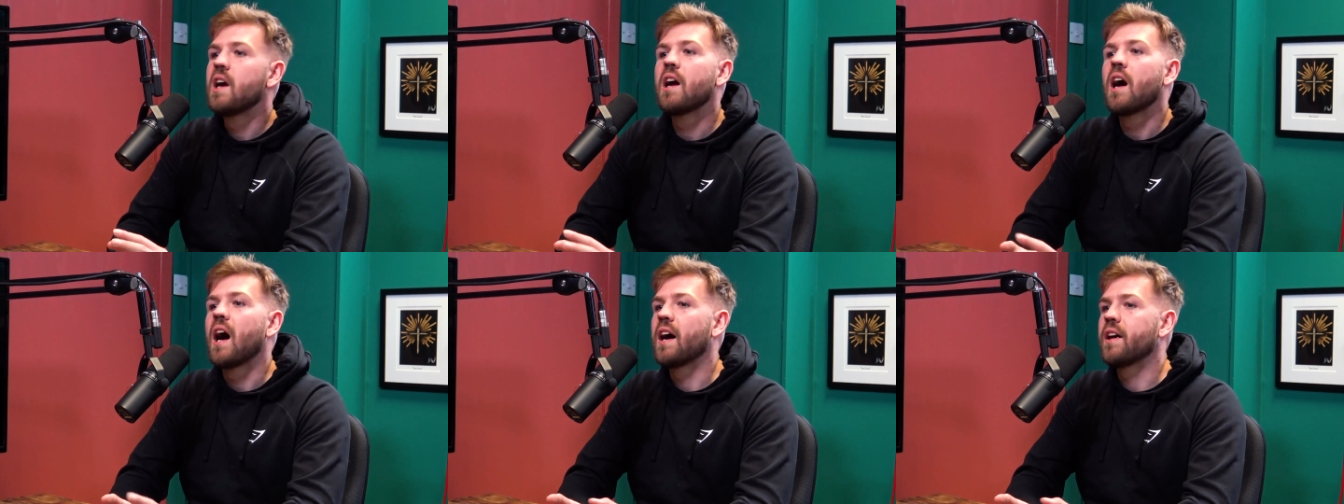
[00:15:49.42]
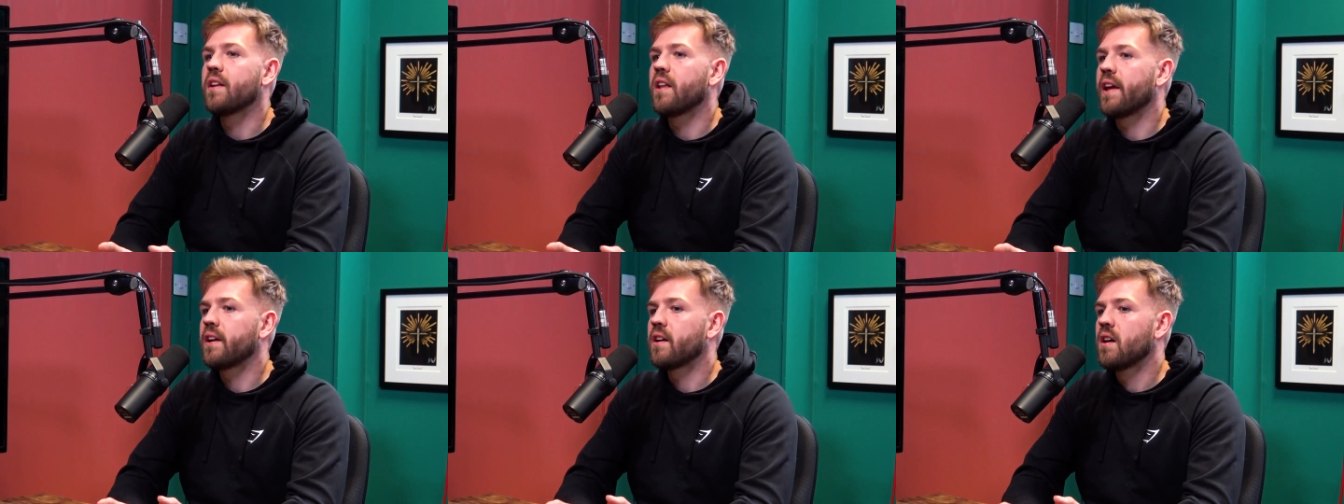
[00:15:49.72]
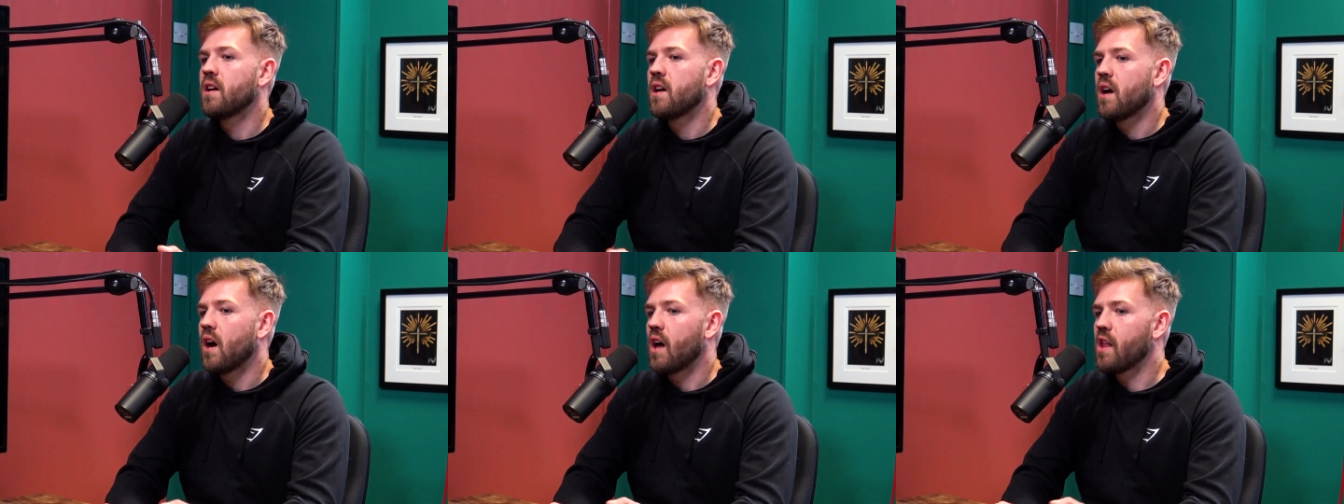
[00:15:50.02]
I like
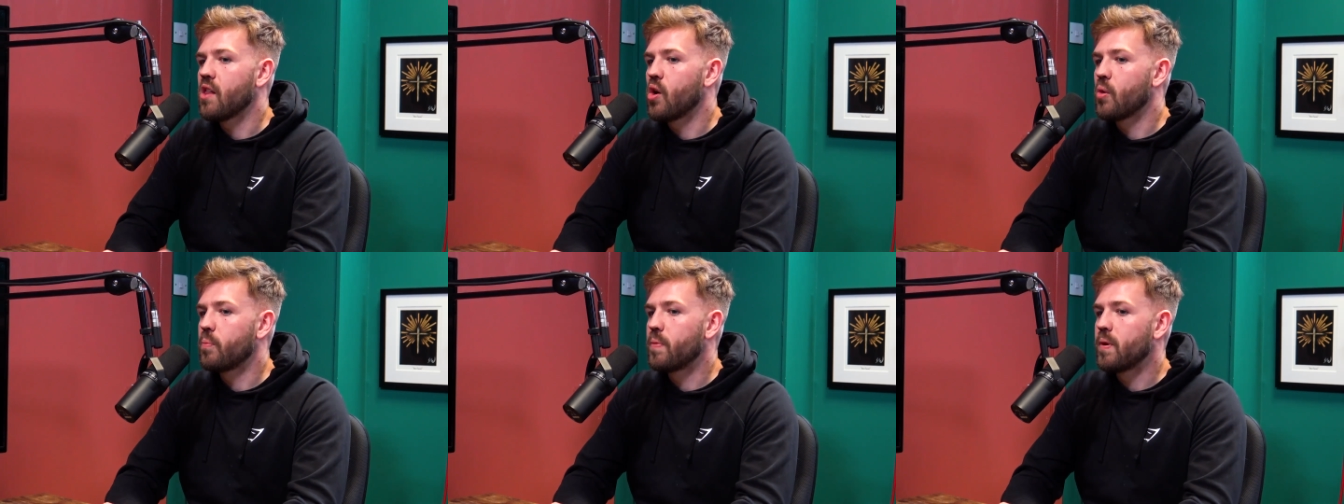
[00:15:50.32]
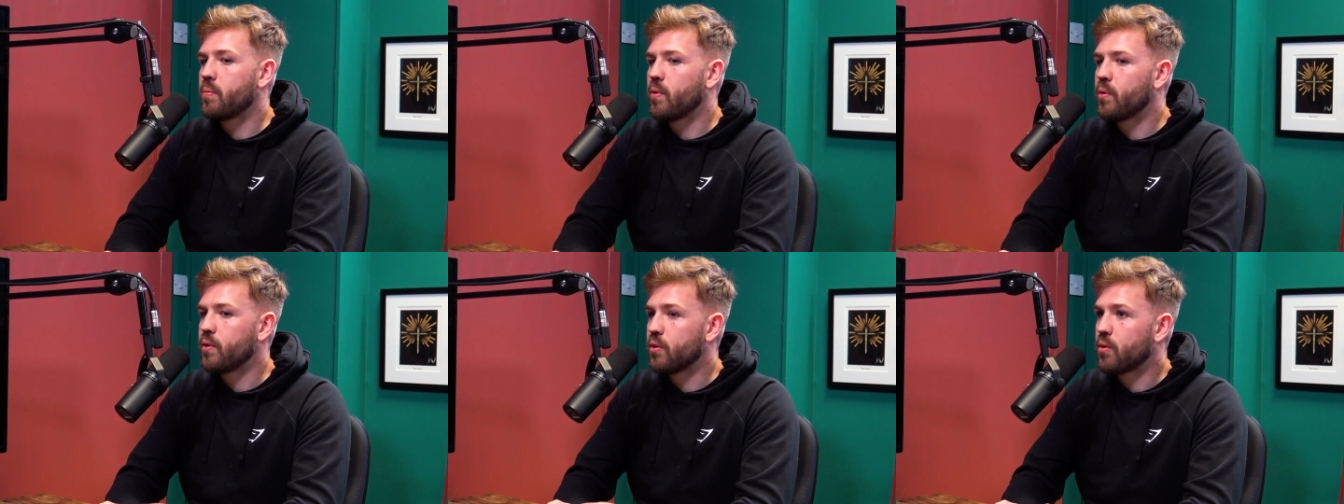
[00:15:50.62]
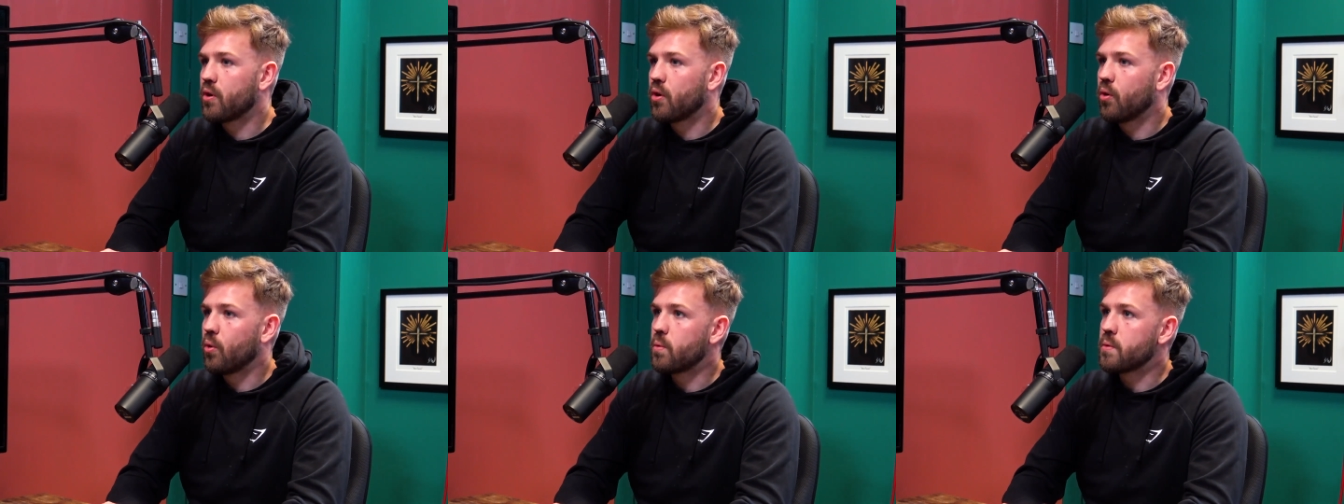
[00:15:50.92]
a lot of people you'll
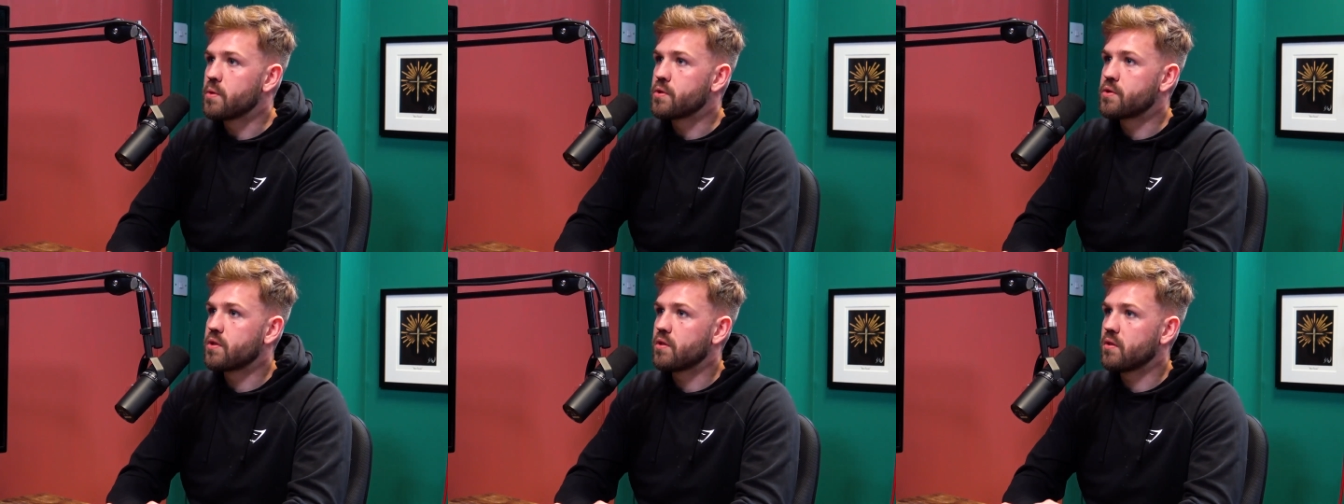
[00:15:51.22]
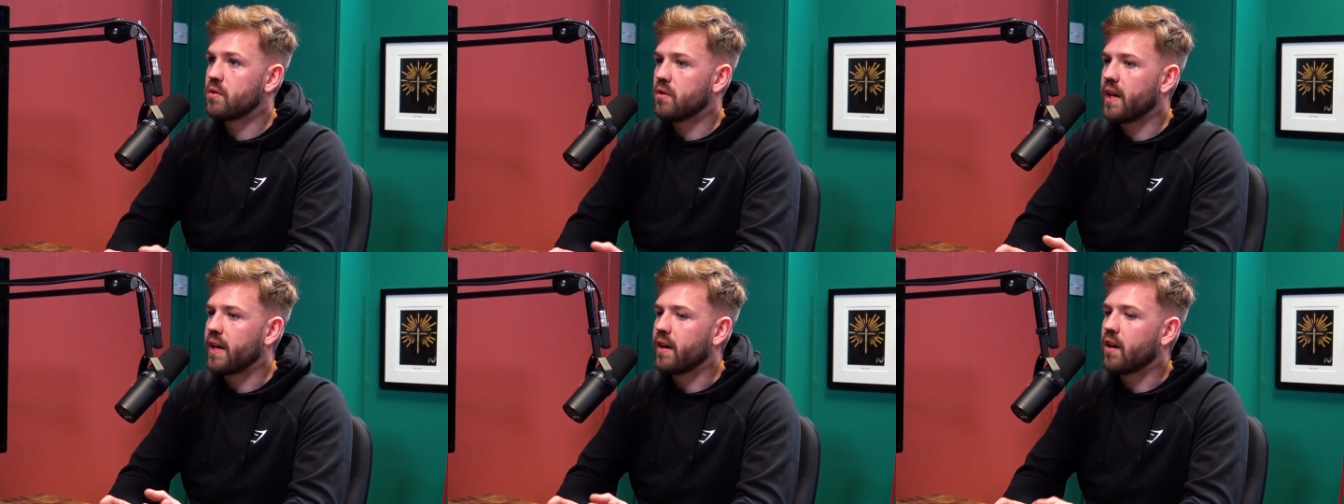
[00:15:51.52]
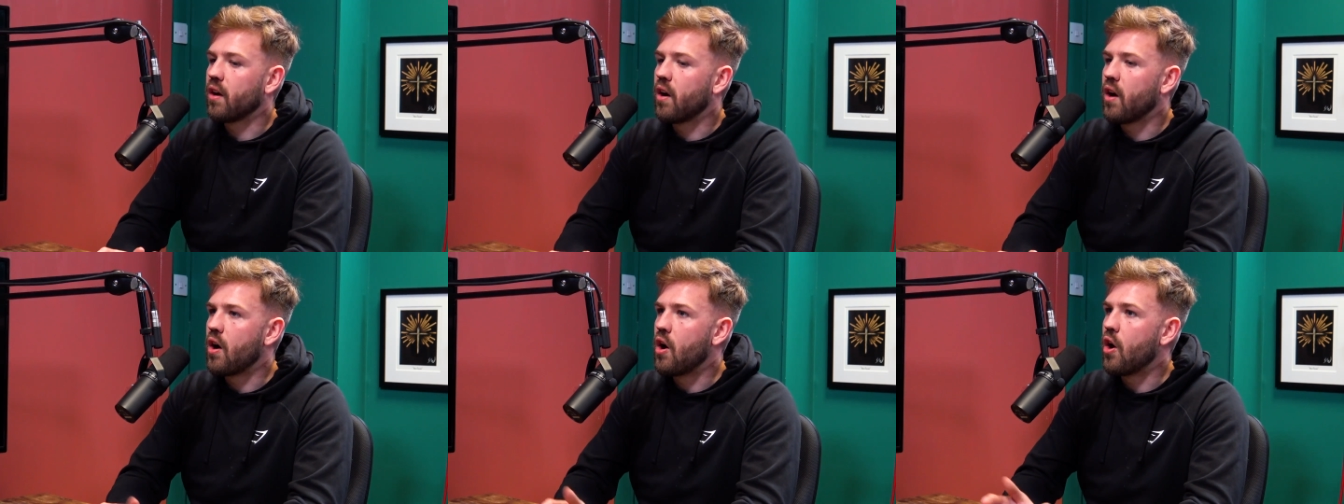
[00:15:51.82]
coach like
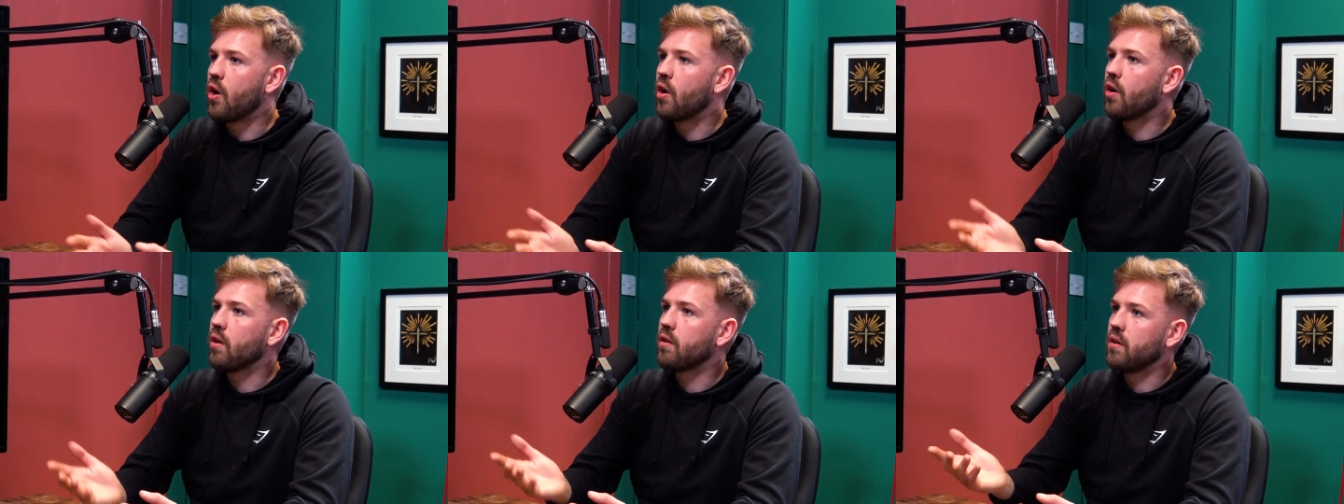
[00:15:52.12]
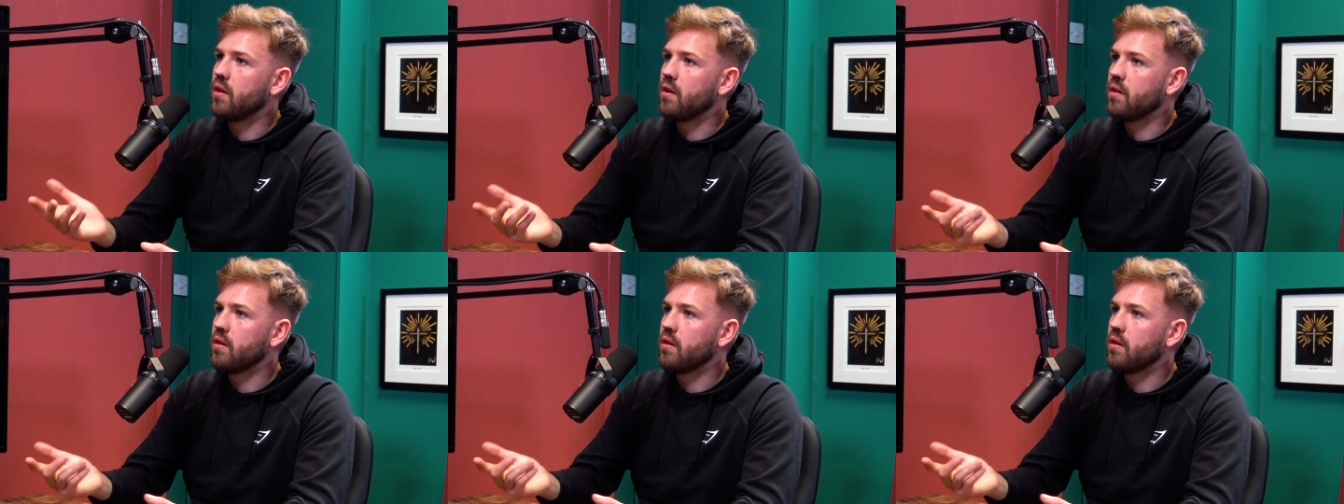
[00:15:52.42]
our